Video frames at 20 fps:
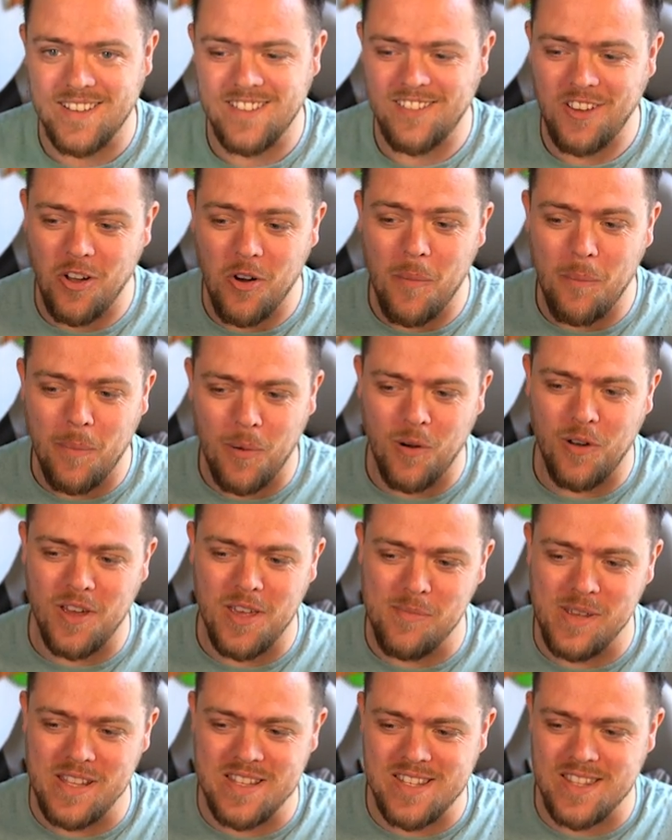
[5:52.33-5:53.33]
go and put
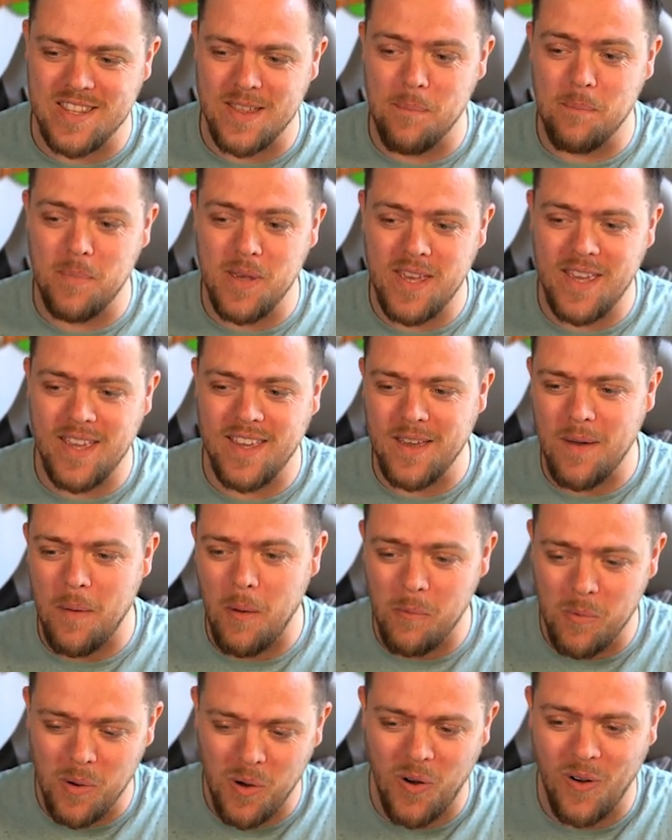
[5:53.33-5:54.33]
him into the big
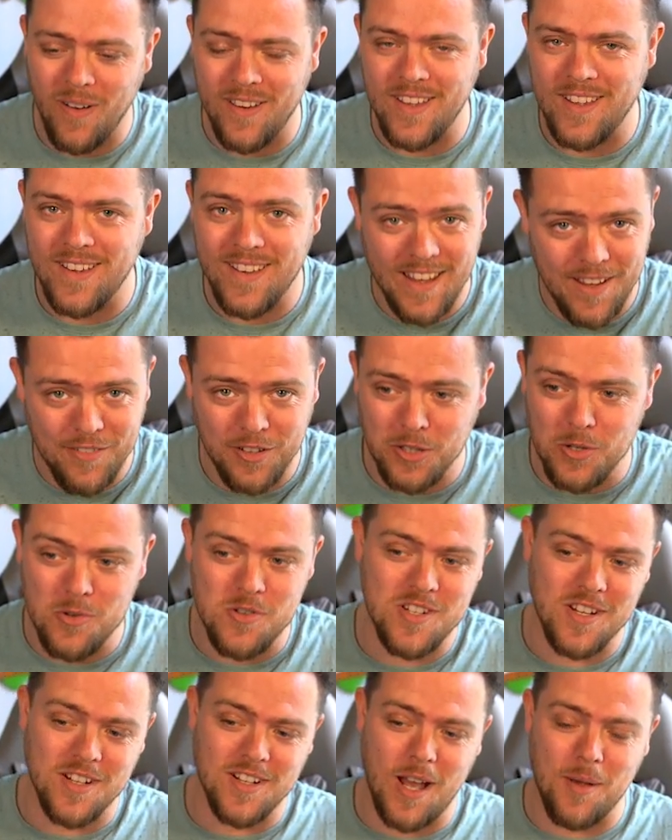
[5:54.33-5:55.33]
boy
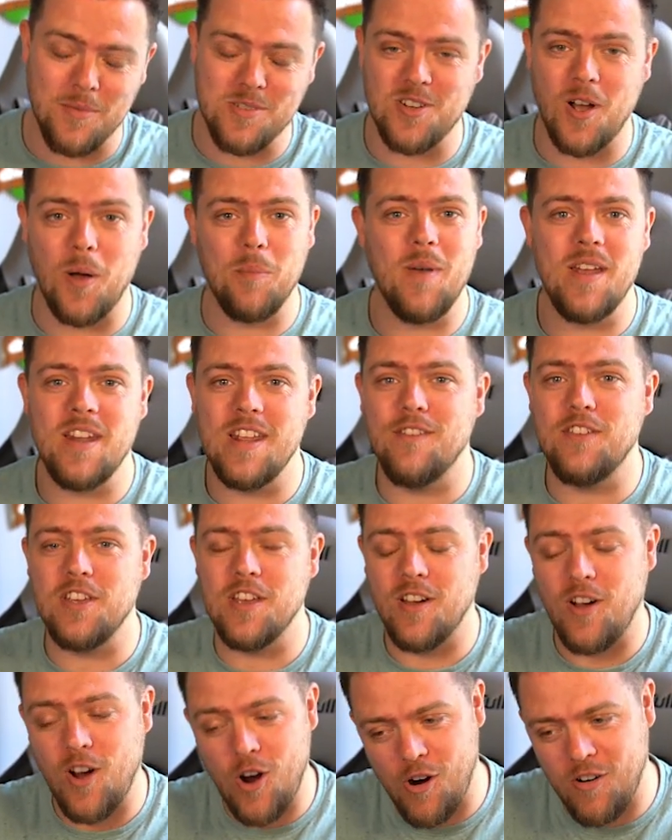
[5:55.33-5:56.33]
evolution. I'm sure many of
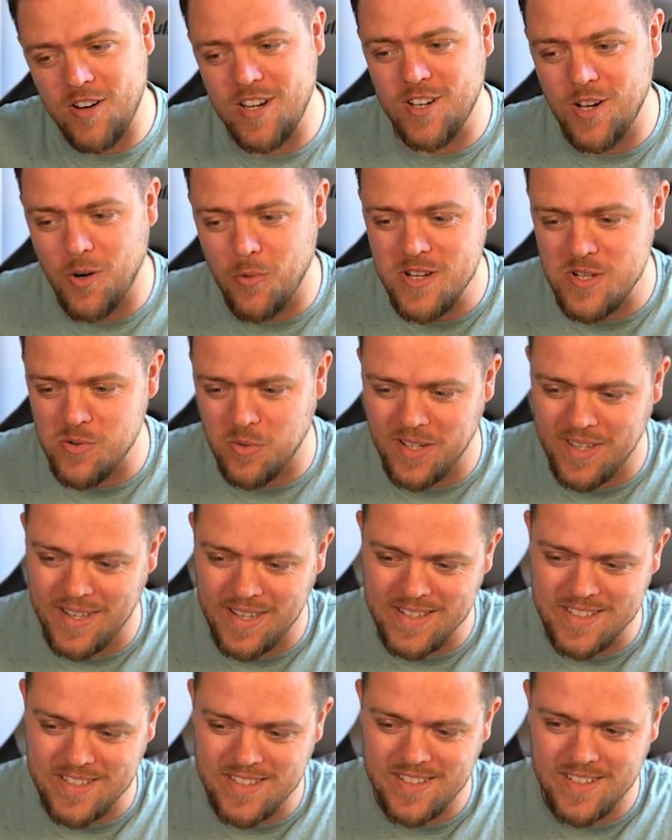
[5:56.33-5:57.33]
you already know which one it
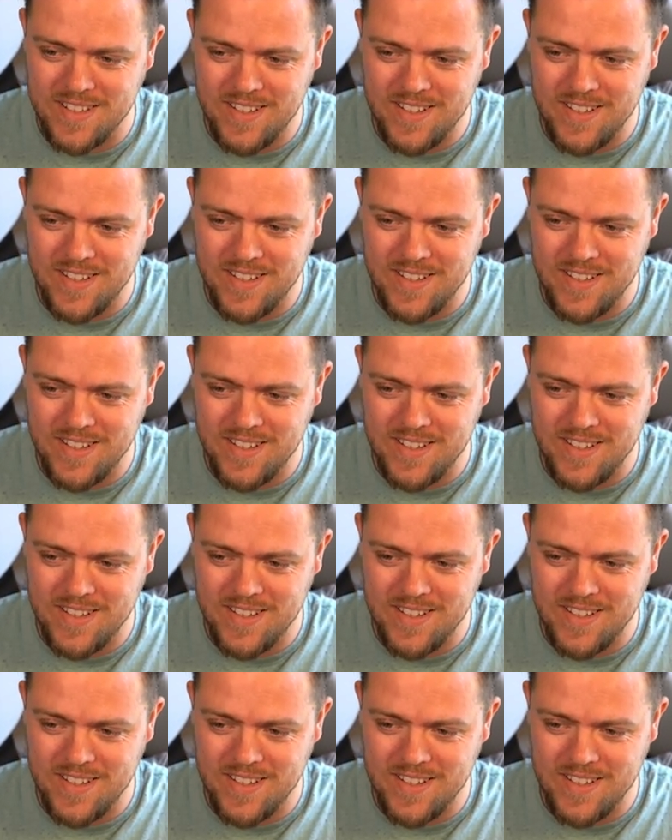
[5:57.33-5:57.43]
is.